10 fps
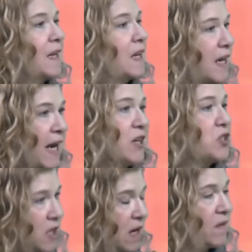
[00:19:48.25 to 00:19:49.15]
the
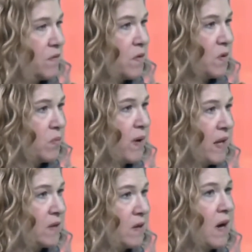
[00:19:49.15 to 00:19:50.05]
occasion and for the
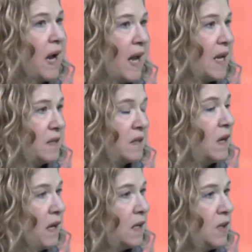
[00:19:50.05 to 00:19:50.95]
weather, and
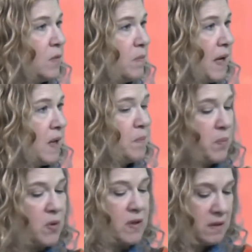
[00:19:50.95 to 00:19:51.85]
you might
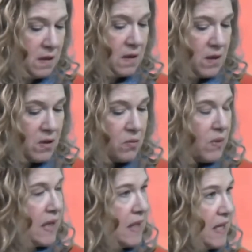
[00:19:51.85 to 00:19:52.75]
put
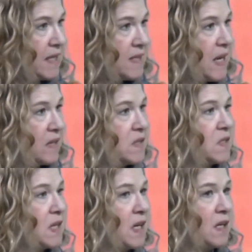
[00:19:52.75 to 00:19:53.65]
three things out and
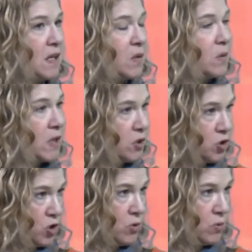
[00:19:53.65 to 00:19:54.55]
say you can
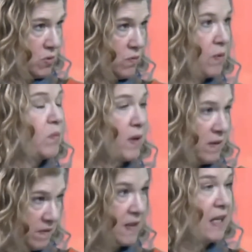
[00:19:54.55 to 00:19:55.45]
choose, choose. from one of